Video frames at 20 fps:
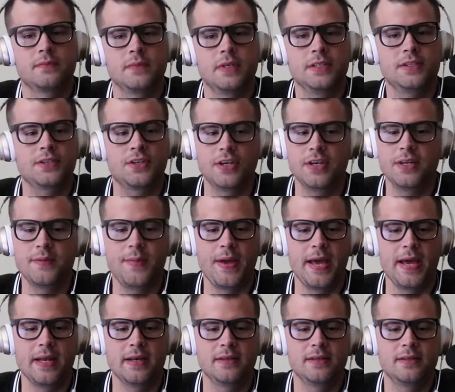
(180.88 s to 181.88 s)
It's good,
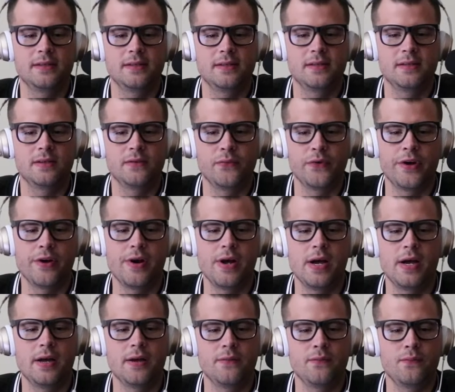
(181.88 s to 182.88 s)
man.
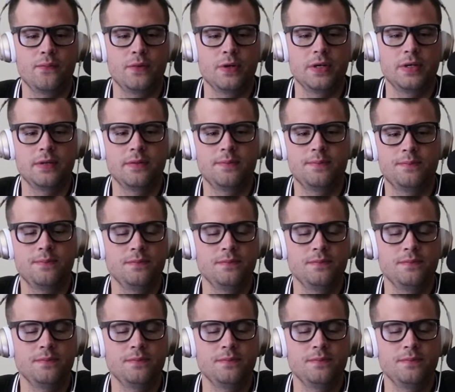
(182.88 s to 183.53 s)
We're